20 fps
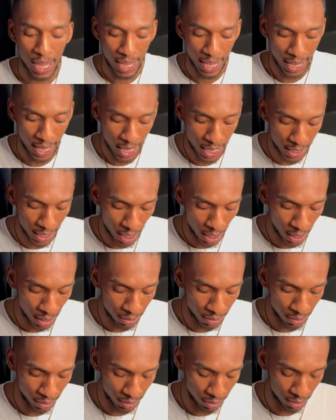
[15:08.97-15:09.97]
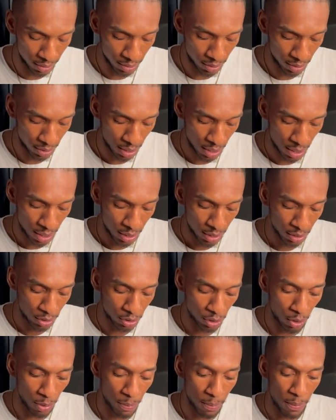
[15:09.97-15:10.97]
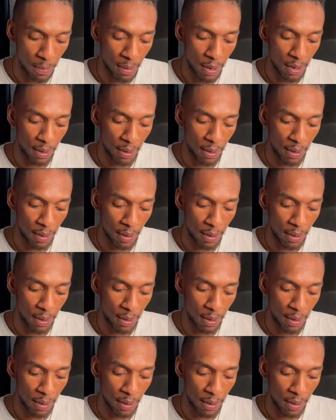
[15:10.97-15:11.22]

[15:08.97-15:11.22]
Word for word: and others so